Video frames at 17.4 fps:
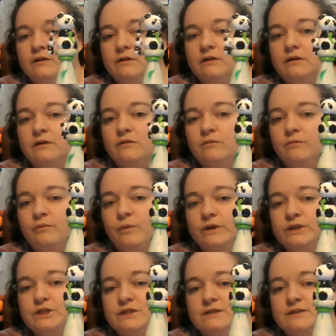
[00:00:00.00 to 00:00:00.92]

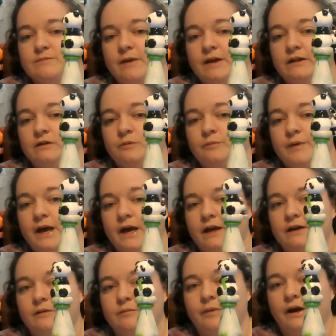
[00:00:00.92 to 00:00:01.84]
which is my little
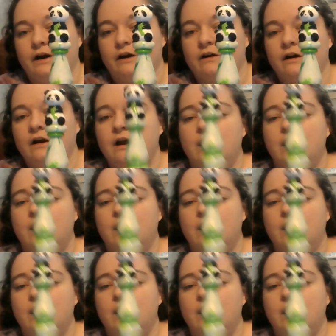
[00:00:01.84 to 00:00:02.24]
panda bear.